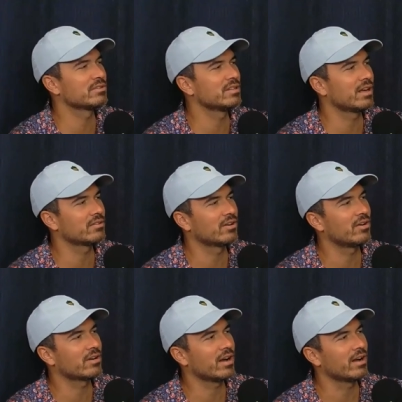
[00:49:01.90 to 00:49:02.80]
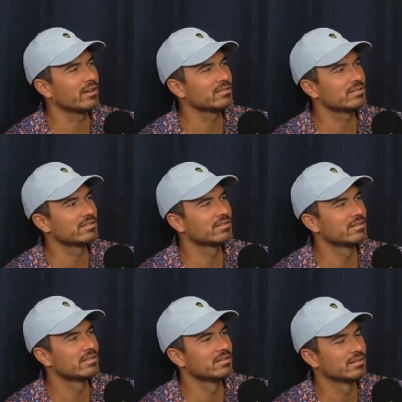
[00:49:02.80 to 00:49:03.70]
not tall guys. Dude, I
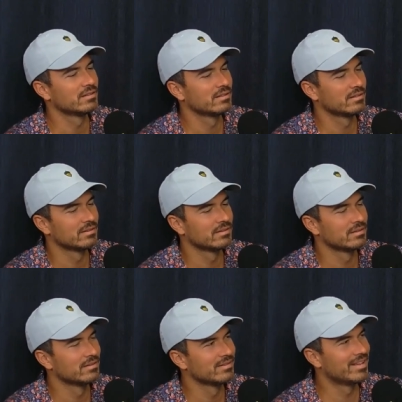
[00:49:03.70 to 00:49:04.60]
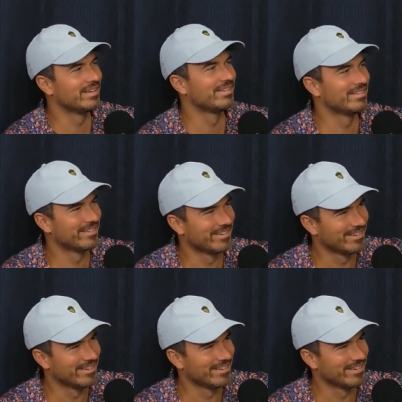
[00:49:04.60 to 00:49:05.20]
knew that though. That